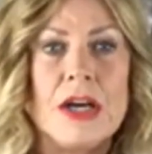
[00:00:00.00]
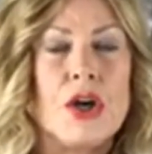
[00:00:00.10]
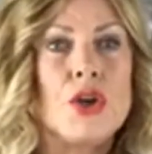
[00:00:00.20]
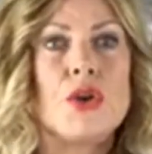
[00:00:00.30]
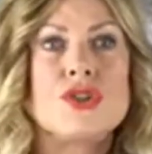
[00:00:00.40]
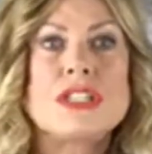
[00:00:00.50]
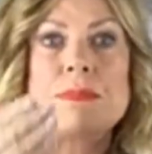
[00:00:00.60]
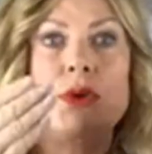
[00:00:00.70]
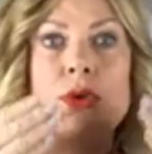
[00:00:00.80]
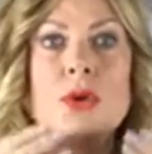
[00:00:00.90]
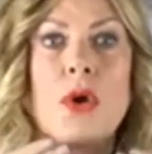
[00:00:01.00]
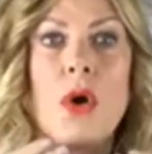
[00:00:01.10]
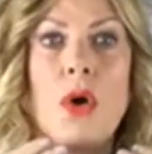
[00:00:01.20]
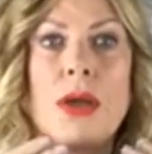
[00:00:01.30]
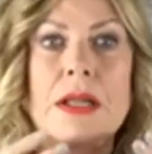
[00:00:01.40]
You're just putting
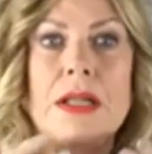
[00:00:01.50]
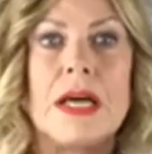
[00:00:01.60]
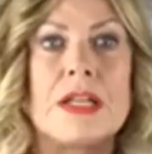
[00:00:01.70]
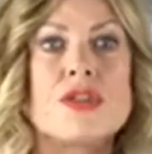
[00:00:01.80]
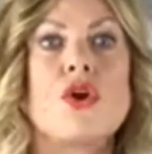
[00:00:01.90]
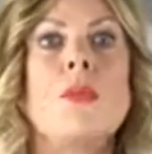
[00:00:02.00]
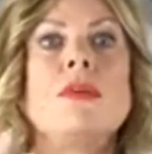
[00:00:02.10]
oil on top